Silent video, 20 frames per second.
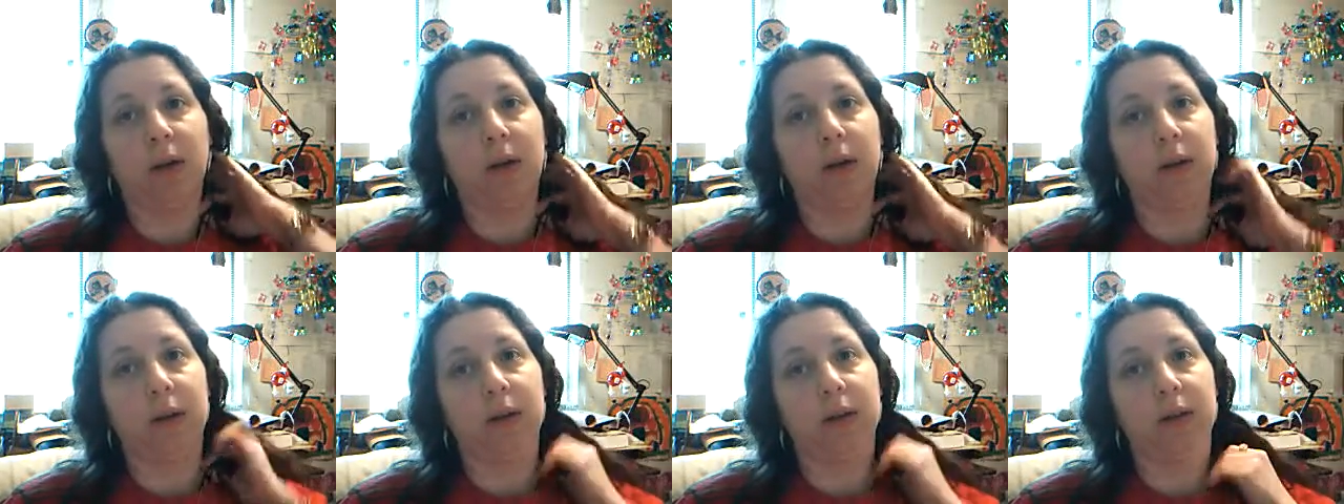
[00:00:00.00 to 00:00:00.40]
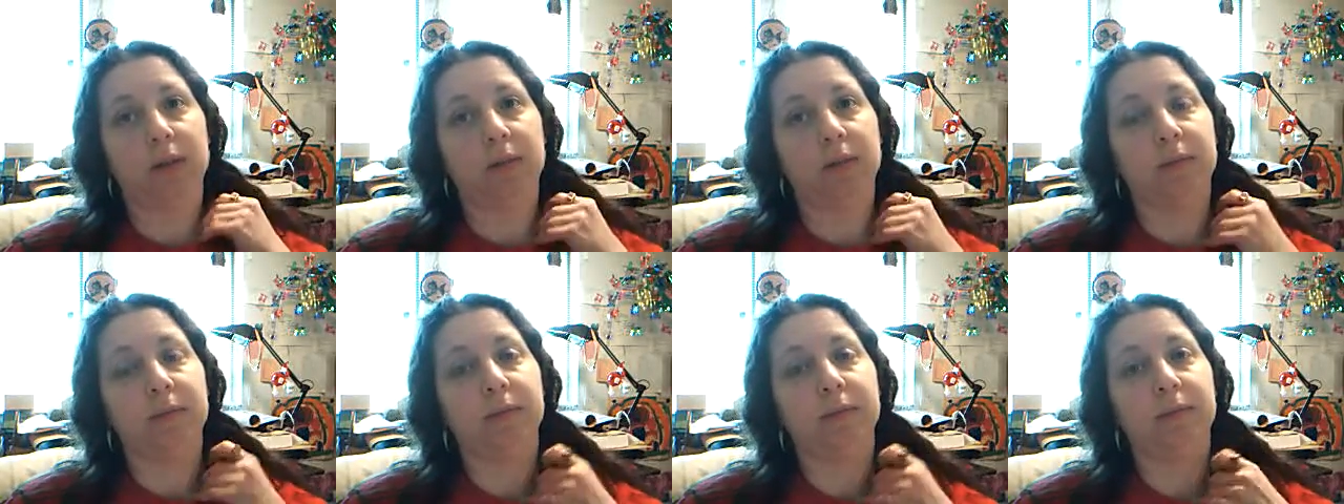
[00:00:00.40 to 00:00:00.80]
Um,
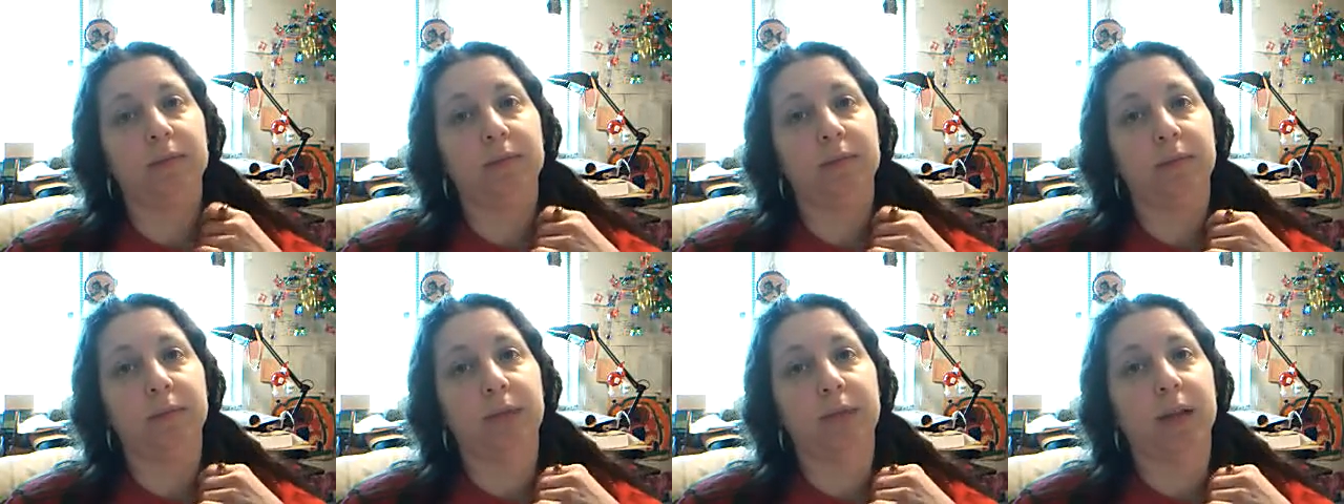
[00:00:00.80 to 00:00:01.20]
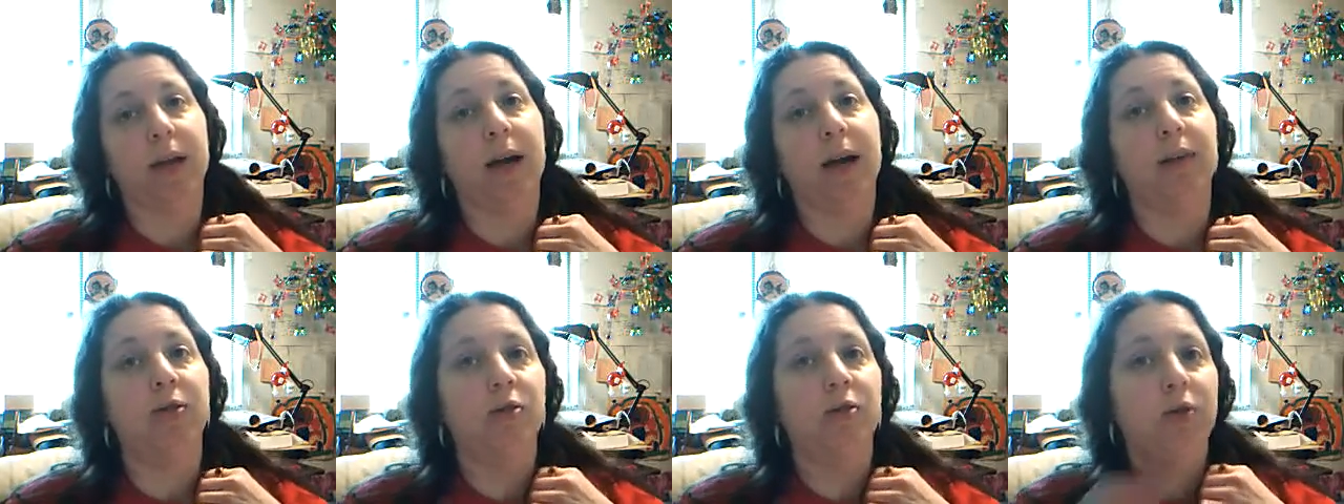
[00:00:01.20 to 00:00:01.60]
the
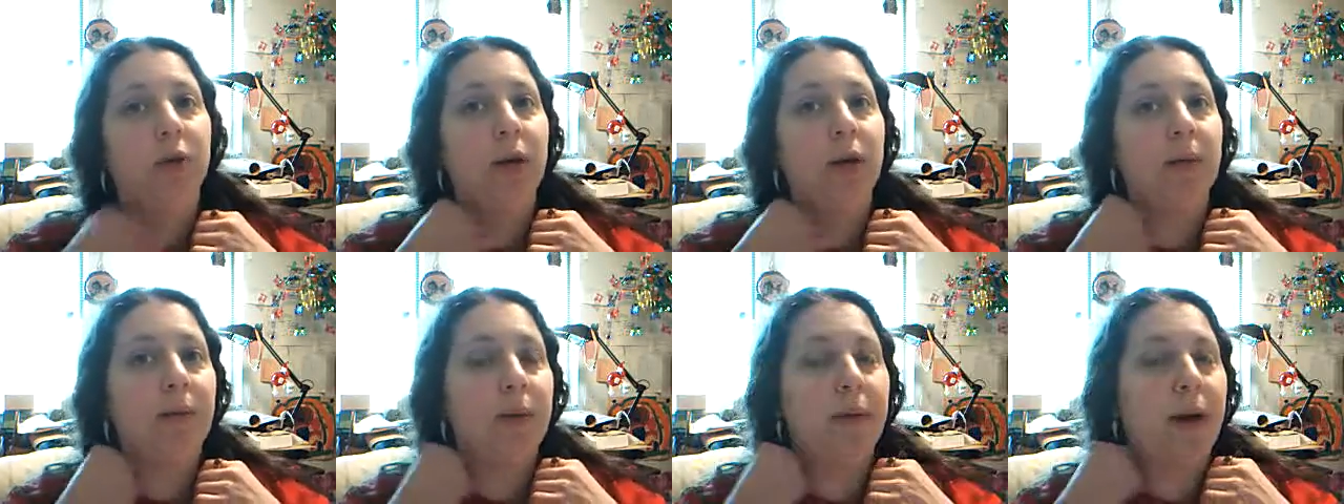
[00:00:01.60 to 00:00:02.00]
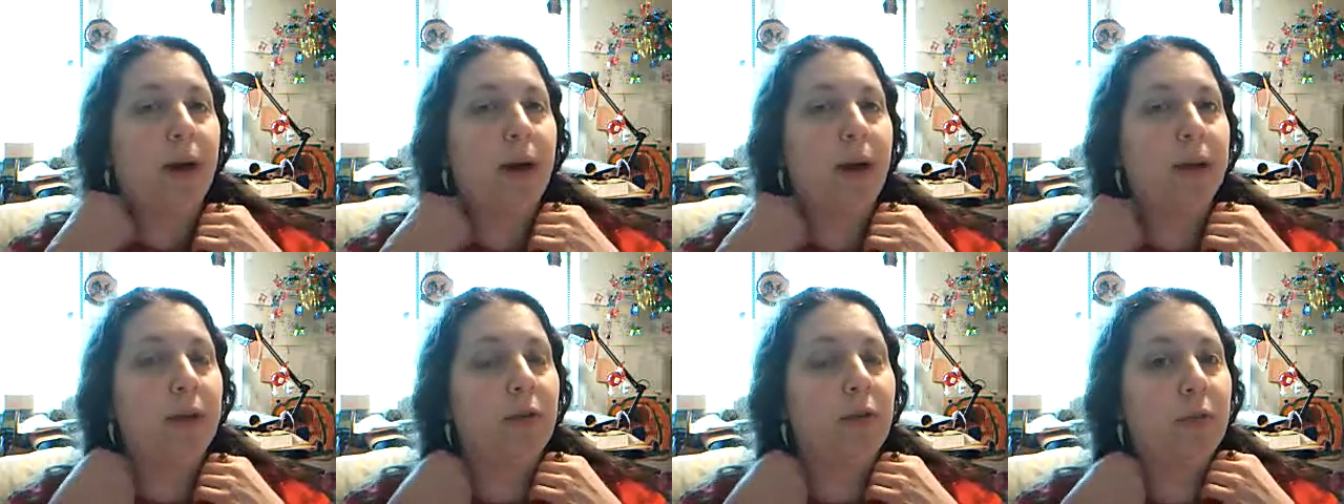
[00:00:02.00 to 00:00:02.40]
last trip,
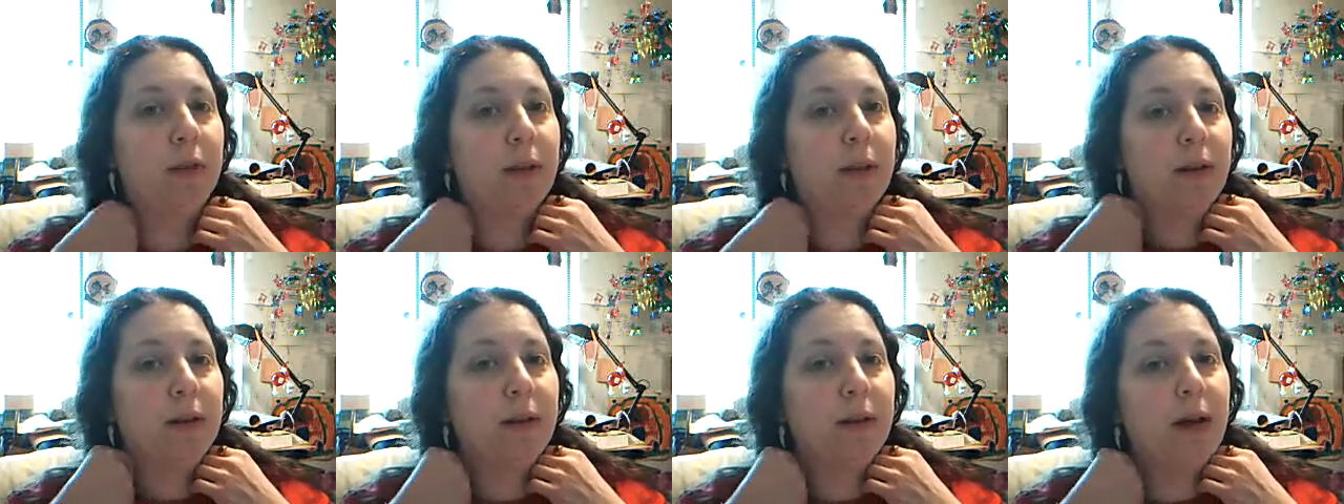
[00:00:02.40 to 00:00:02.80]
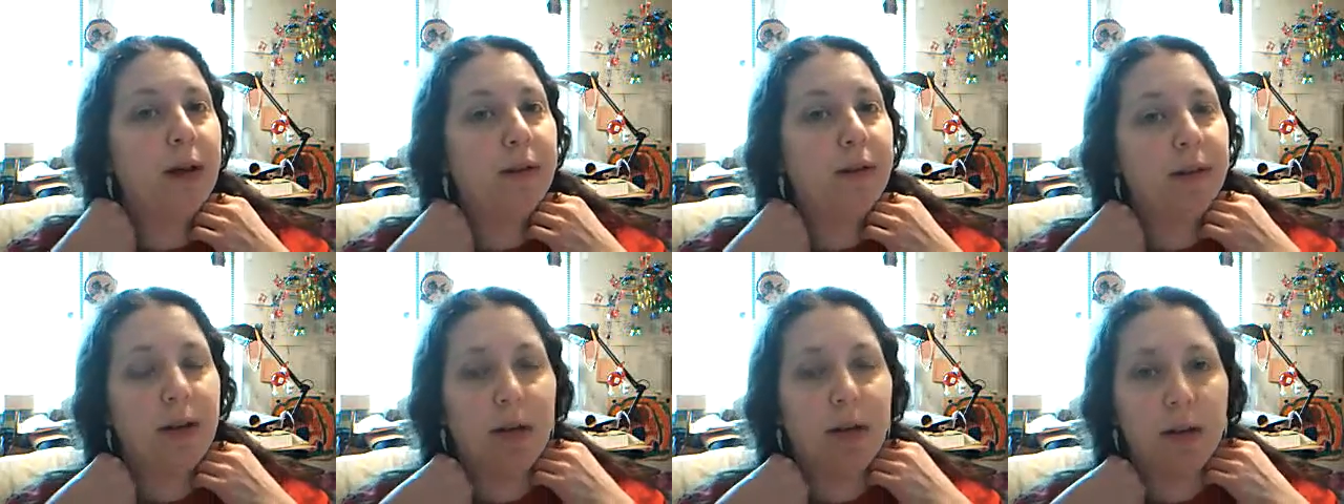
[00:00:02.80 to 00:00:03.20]
I spent a lot
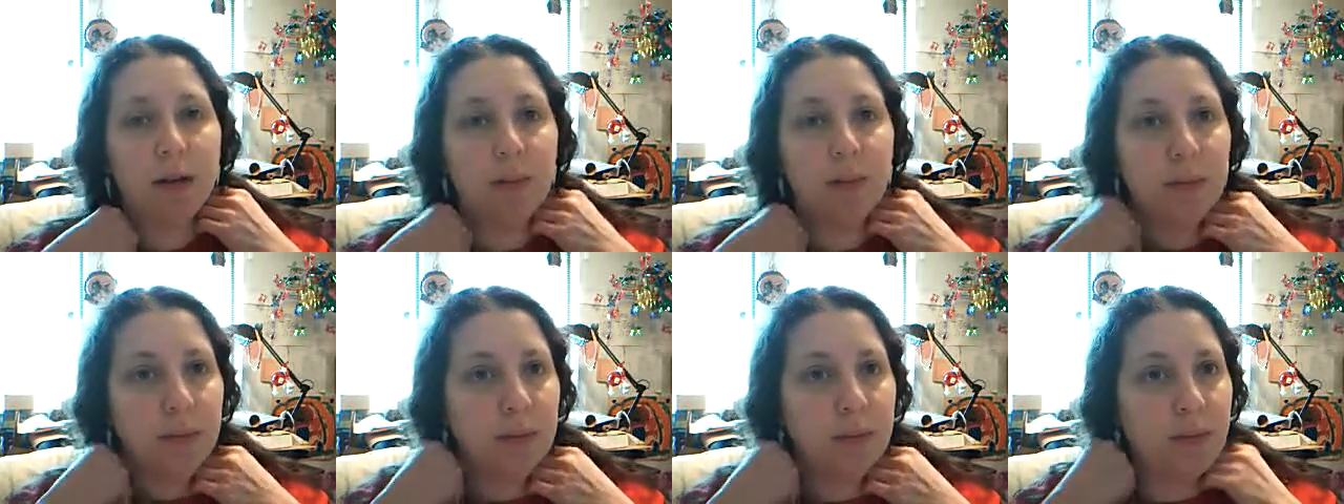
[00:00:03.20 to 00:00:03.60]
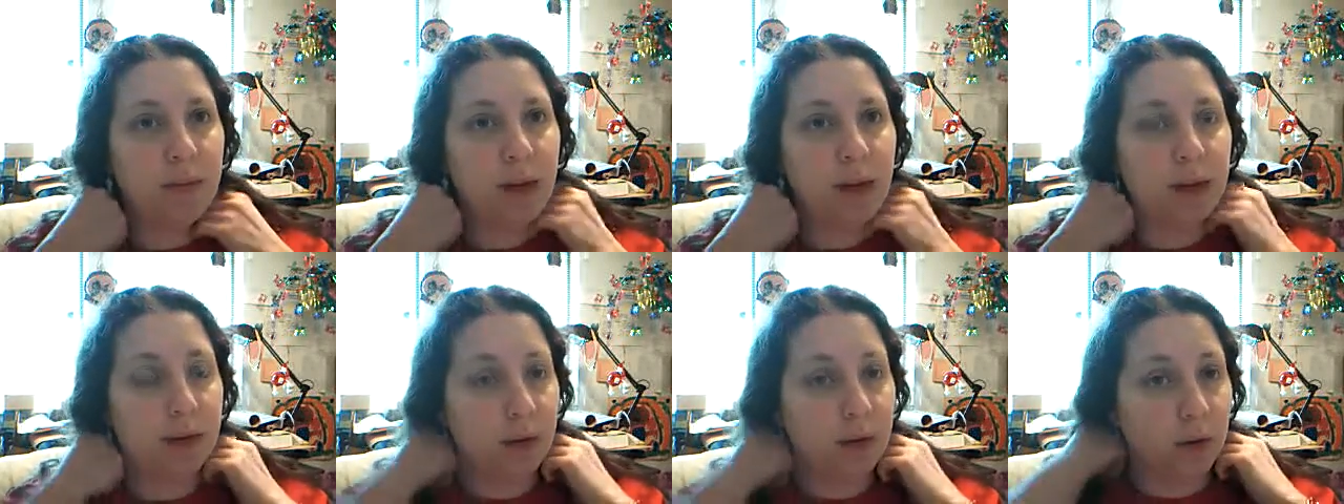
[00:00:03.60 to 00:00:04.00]
of time
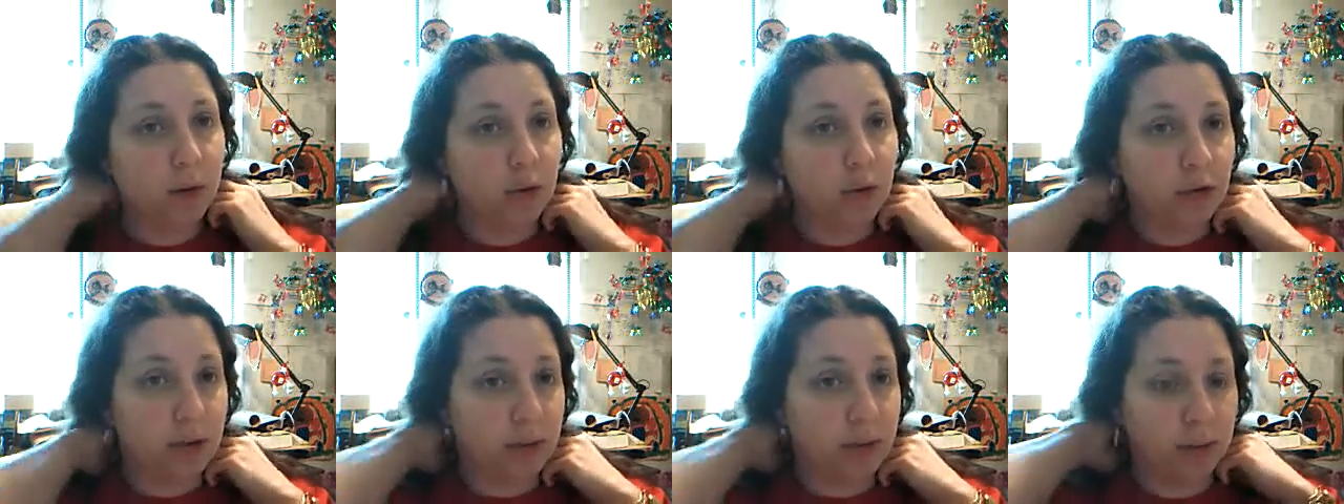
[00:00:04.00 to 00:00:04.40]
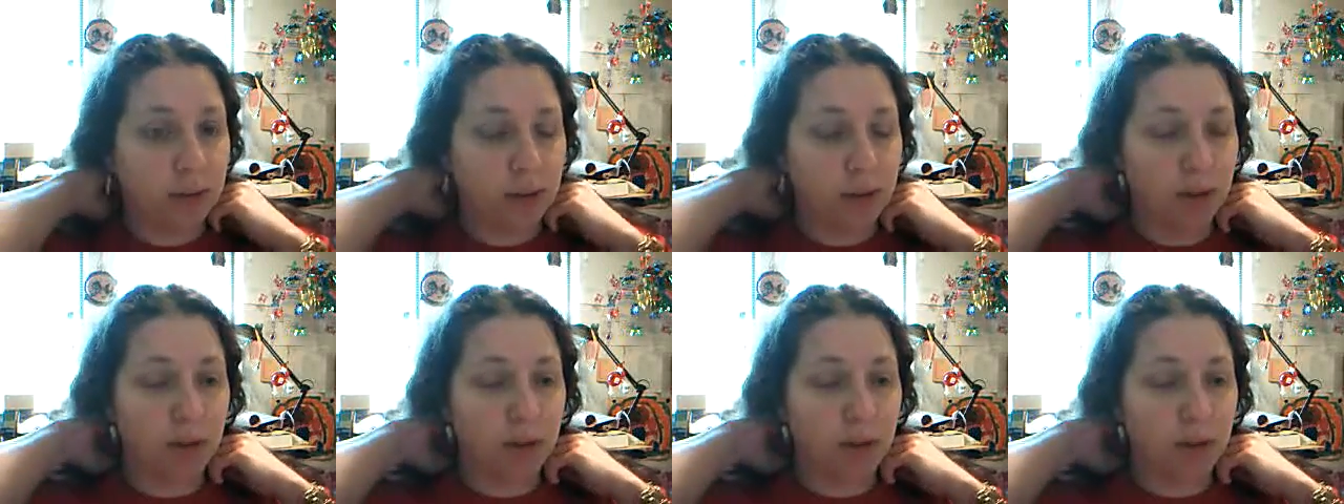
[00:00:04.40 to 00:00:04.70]
by the ocean.